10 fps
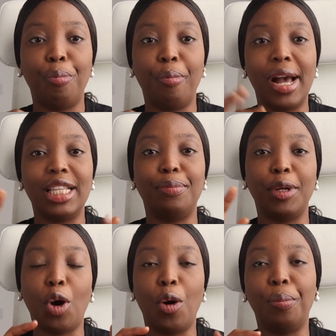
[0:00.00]
might be
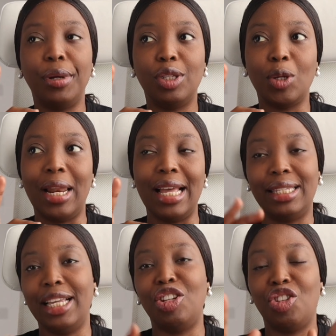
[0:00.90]
complete on,
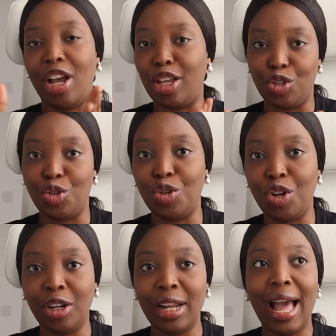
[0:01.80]
let's say,
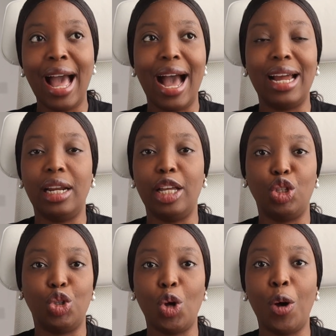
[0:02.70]
TransUnion, and then
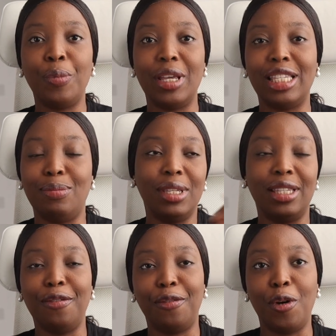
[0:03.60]
some is
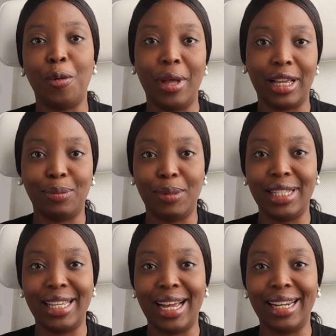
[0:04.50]
missing from
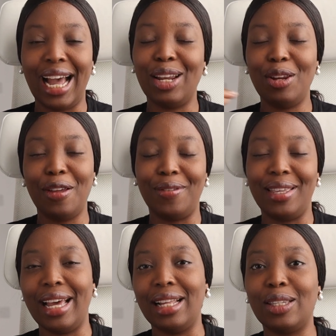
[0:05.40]
Expedient. I don't know if you
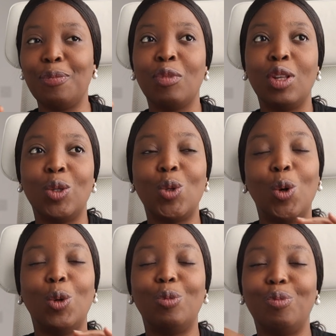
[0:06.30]
get.
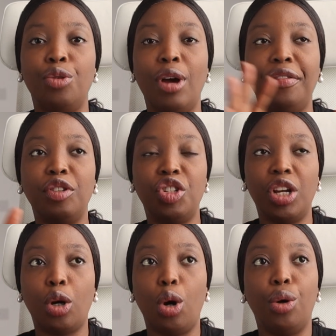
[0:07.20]
So you have to
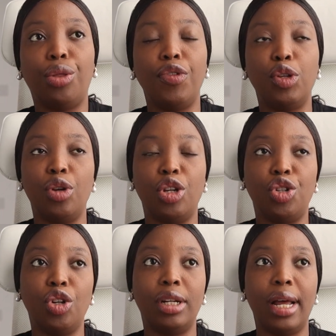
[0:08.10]
check all 3 to
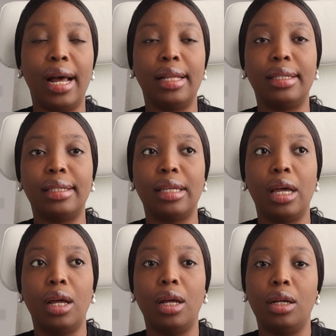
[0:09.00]
ensure that
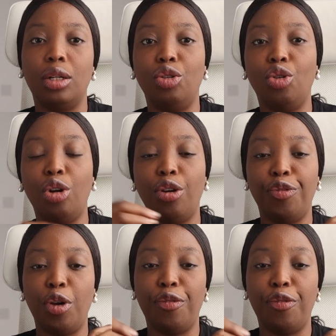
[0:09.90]
none of your